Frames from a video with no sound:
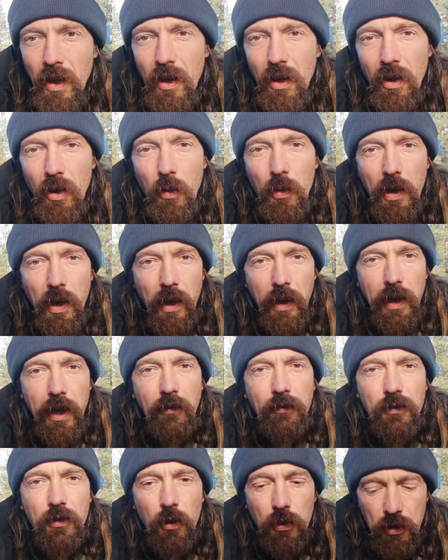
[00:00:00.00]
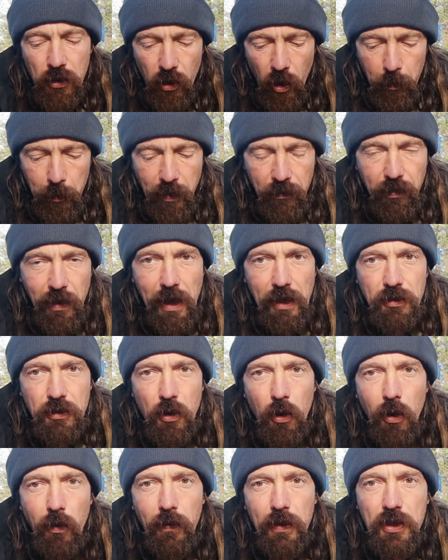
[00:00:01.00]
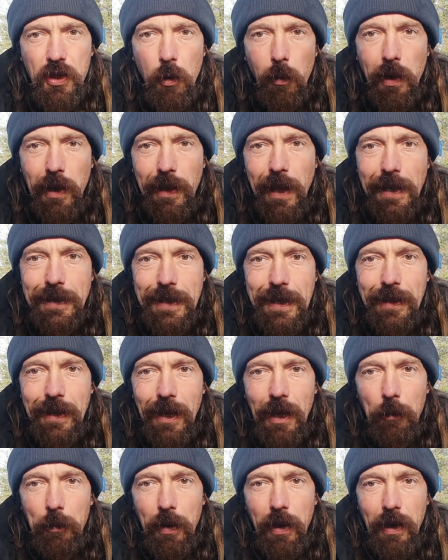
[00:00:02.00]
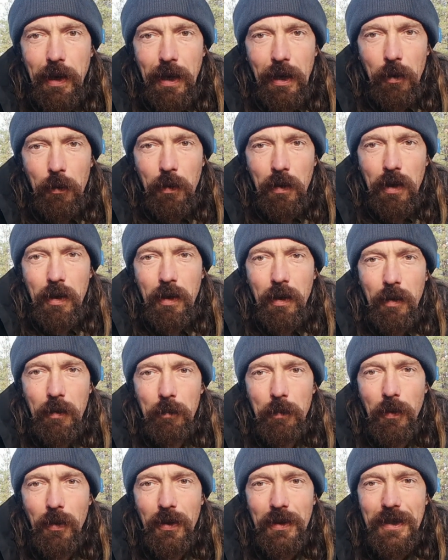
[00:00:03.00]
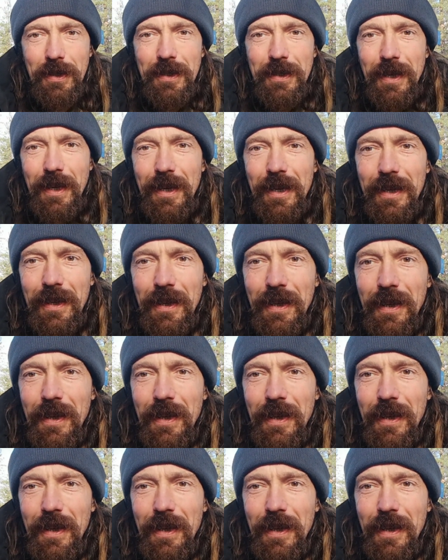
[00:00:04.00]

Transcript: Okay, I've just knocked my flask over, so I'll edit that bit out. But there